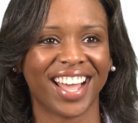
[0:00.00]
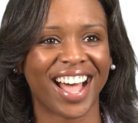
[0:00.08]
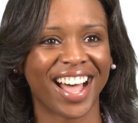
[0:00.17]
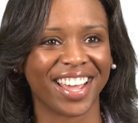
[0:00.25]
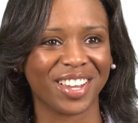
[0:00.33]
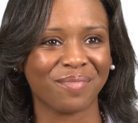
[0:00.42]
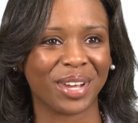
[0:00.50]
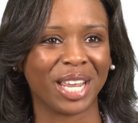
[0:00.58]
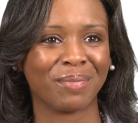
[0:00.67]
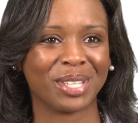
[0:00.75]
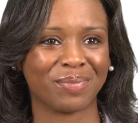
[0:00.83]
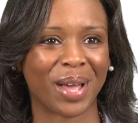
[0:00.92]
Hi, my
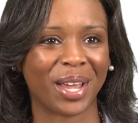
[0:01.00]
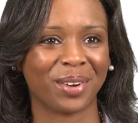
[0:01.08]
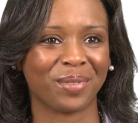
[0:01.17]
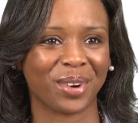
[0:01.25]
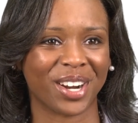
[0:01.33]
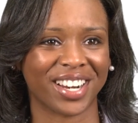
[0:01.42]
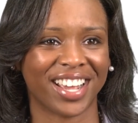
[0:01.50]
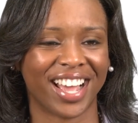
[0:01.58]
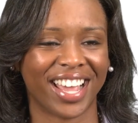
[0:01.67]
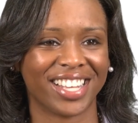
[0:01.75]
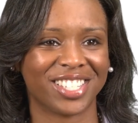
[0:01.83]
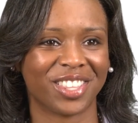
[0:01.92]
name is Maya Warren.
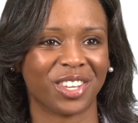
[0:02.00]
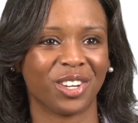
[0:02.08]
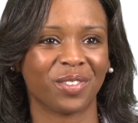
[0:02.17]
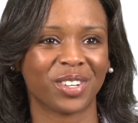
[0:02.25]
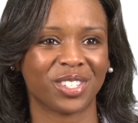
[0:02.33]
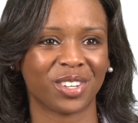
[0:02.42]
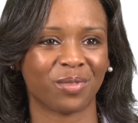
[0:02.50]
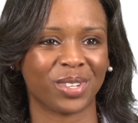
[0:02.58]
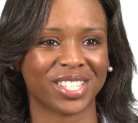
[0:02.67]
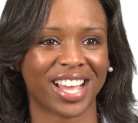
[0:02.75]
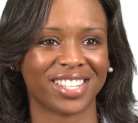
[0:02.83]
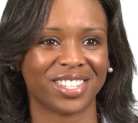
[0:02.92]
I attend the University of
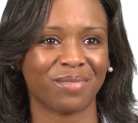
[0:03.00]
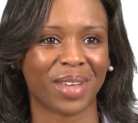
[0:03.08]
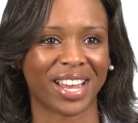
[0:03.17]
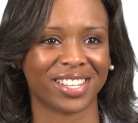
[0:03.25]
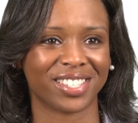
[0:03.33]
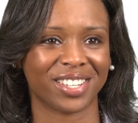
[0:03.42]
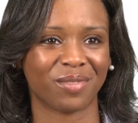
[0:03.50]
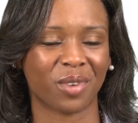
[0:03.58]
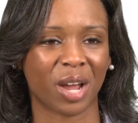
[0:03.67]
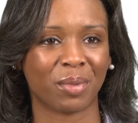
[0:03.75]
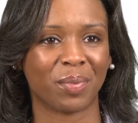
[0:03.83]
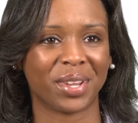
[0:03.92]
Wisconsin-Madison
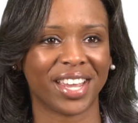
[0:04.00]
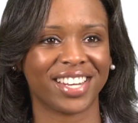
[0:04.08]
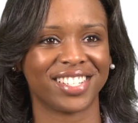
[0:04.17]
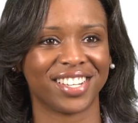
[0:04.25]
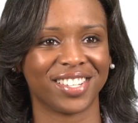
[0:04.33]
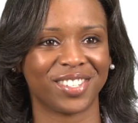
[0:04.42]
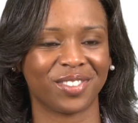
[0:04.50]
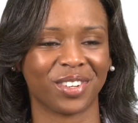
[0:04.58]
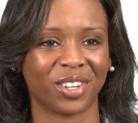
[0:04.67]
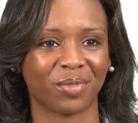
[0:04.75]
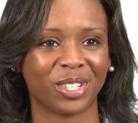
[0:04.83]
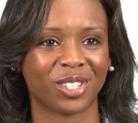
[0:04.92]
where I'm a PhD
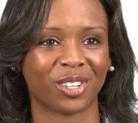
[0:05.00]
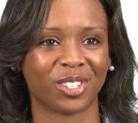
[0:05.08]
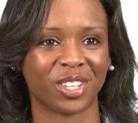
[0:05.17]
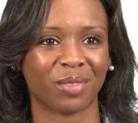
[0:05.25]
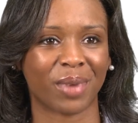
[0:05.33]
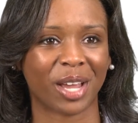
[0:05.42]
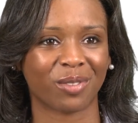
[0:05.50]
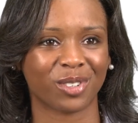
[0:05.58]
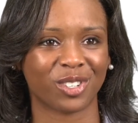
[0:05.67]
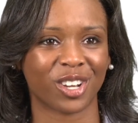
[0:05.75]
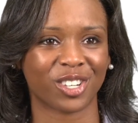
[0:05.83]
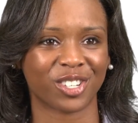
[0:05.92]
student researching the
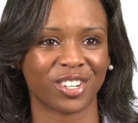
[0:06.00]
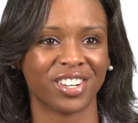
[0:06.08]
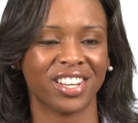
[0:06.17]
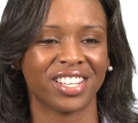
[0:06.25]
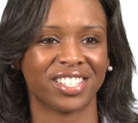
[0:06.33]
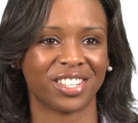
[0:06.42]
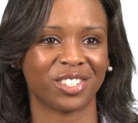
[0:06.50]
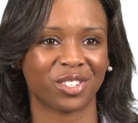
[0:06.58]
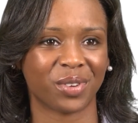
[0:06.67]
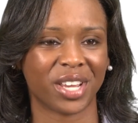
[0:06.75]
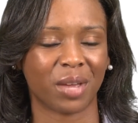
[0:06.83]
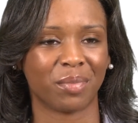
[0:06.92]
microstructure,
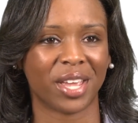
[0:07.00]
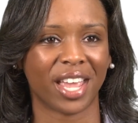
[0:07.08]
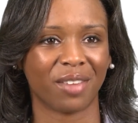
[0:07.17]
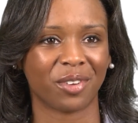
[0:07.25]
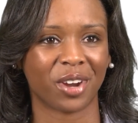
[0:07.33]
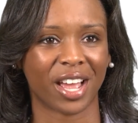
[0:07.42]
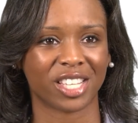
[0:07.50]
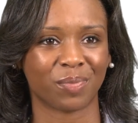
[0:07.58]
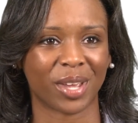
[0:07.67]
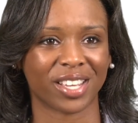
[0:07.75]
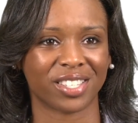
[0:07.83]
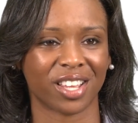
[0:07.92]
sensory, and behavior
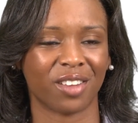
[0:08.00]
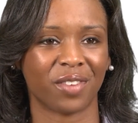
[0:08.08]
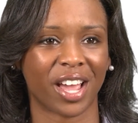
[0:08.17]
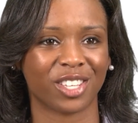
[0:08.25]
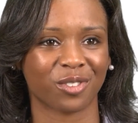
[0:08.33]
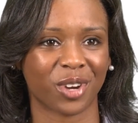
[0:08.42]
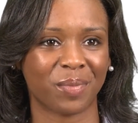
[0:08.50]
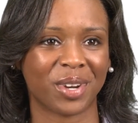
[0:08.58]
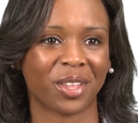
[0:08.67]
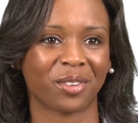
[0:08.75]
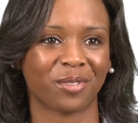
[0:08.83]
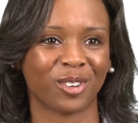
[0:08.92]
aspects of ice cream and
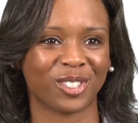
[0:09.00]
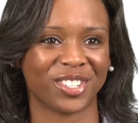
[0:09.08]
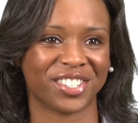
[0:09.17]
other frozen